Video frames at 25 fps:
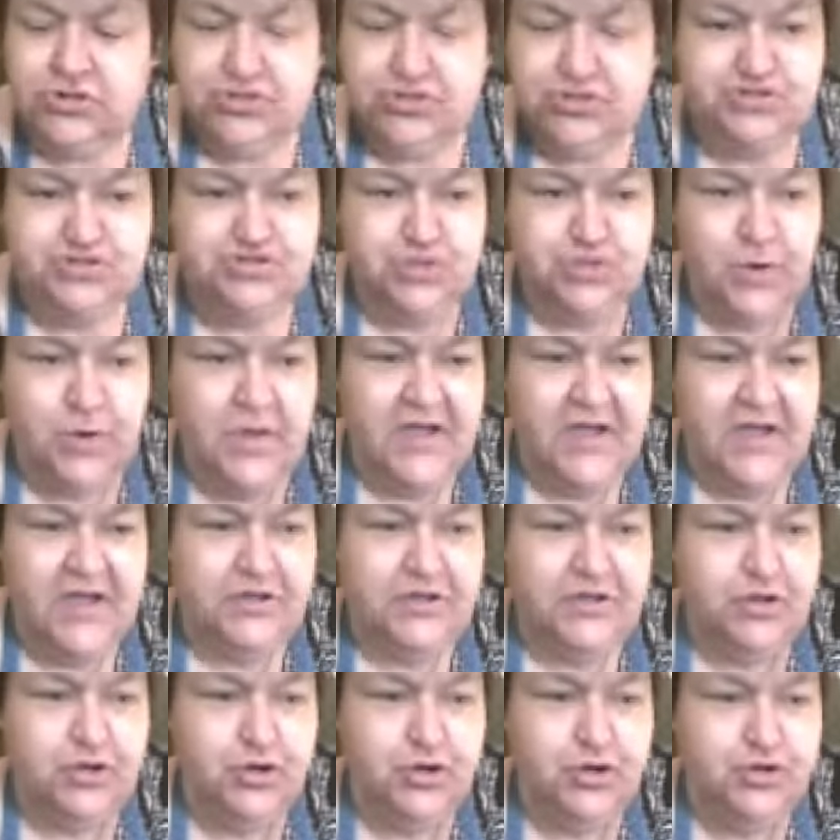So I
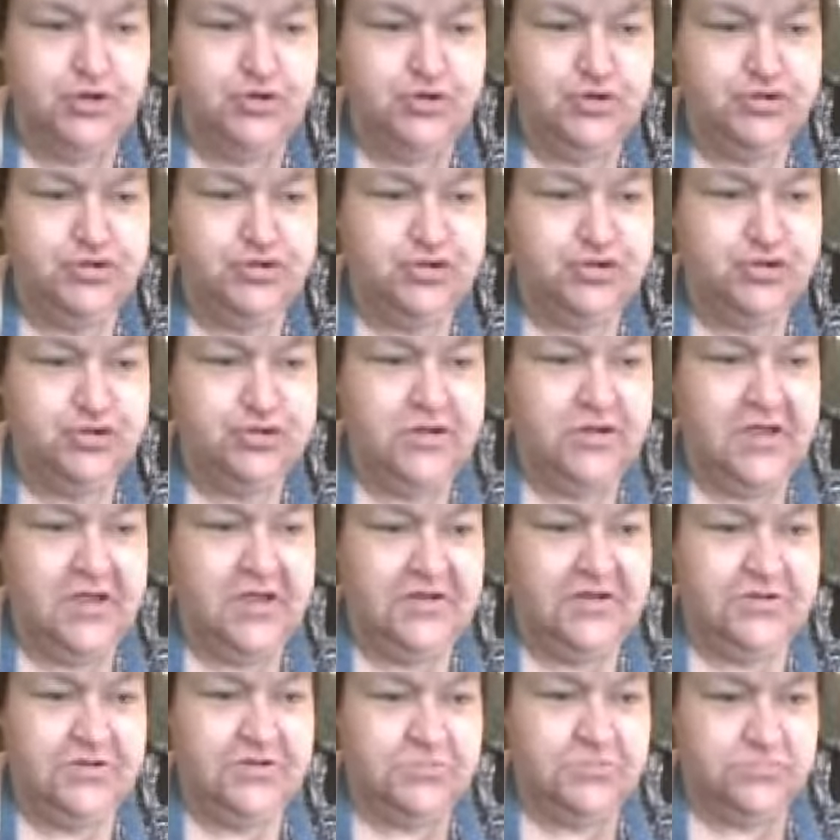glued,
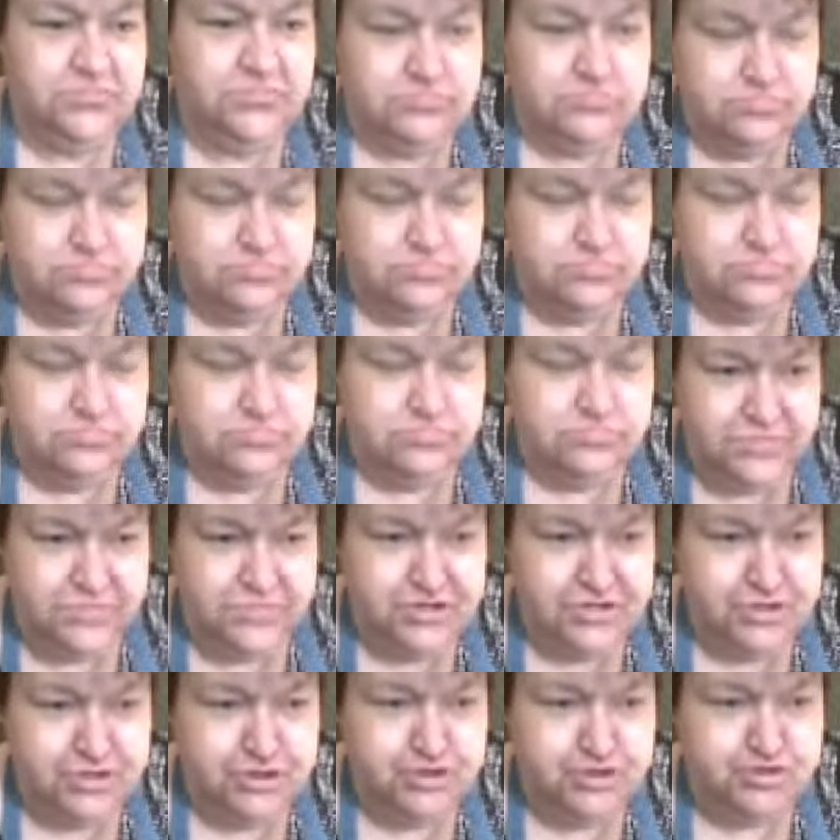and
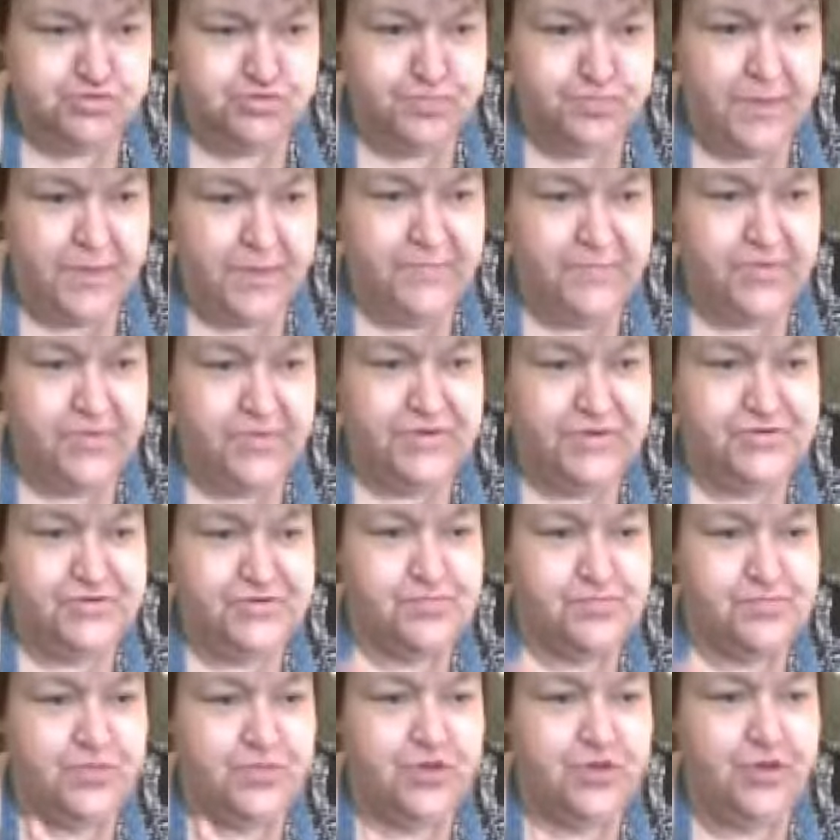the tissue paper had
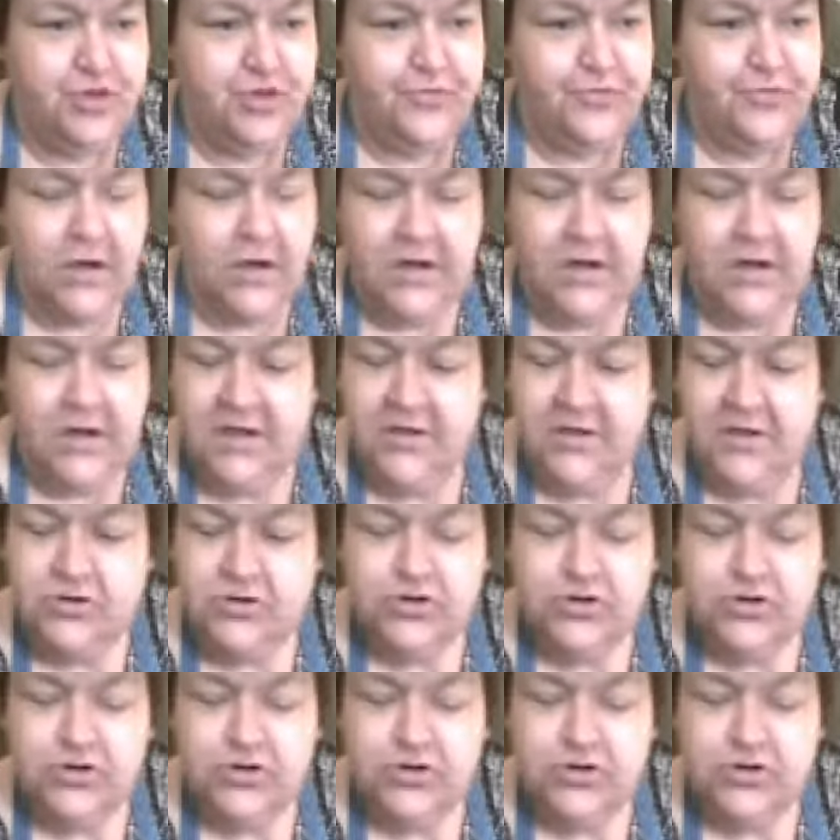some glitter on it.
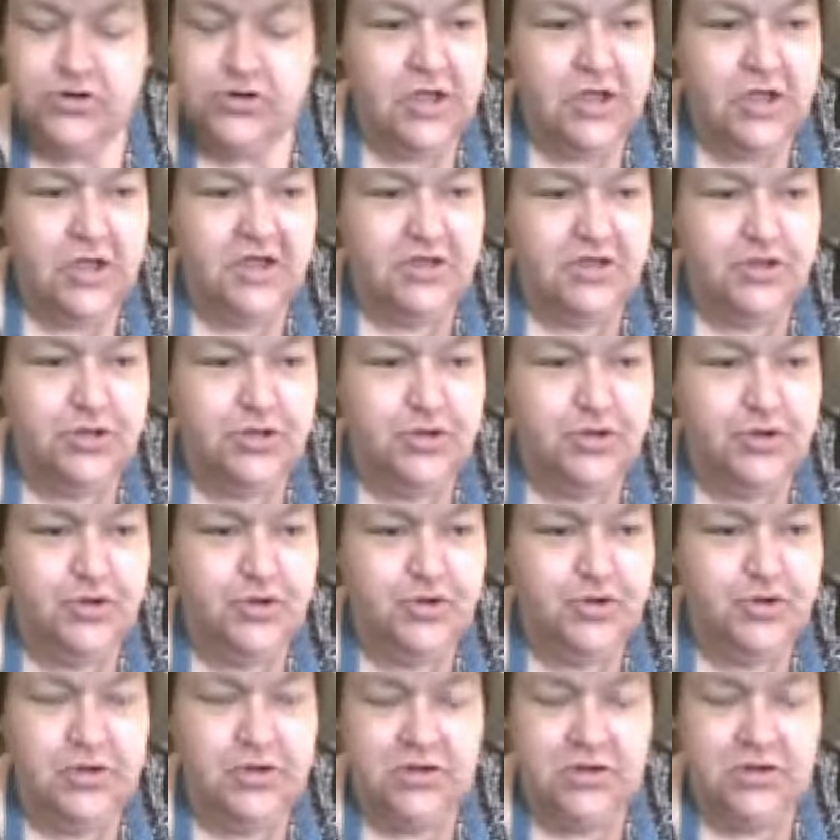I
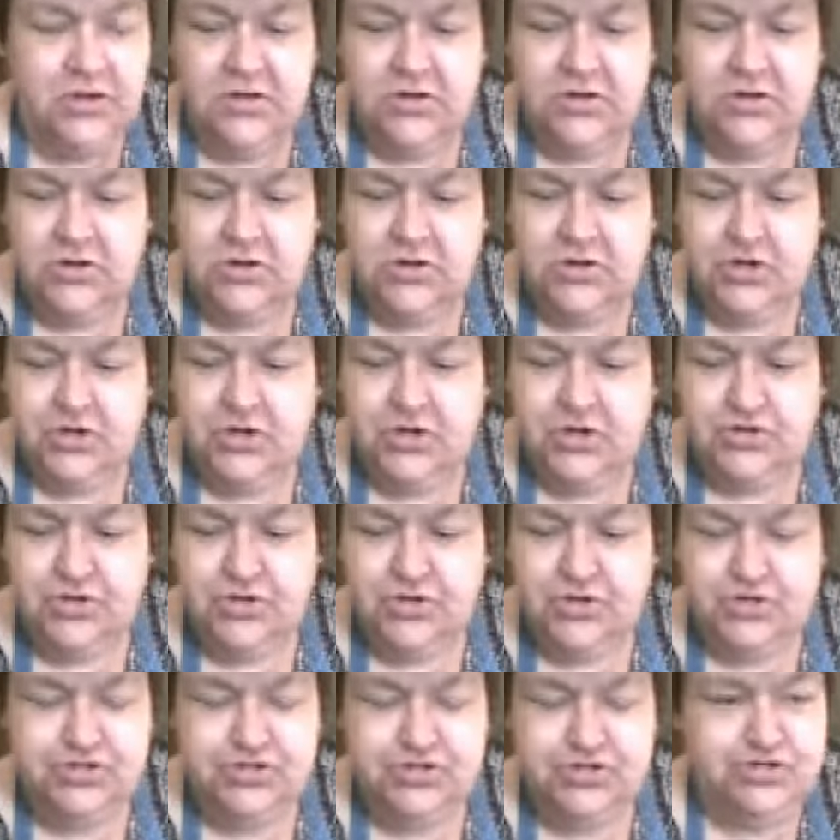glued the
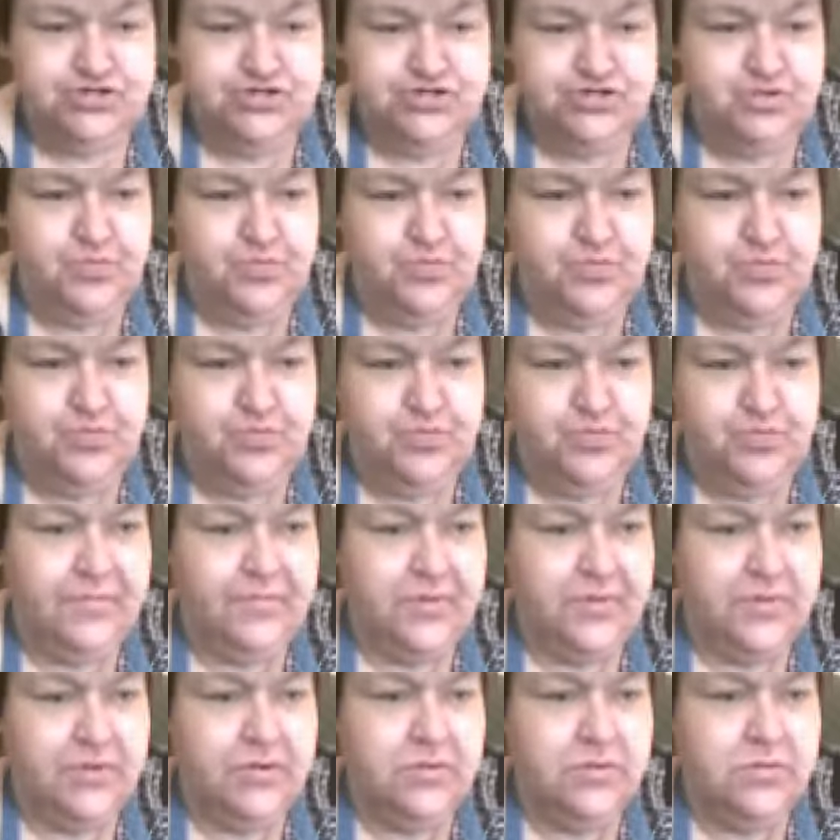tissue paper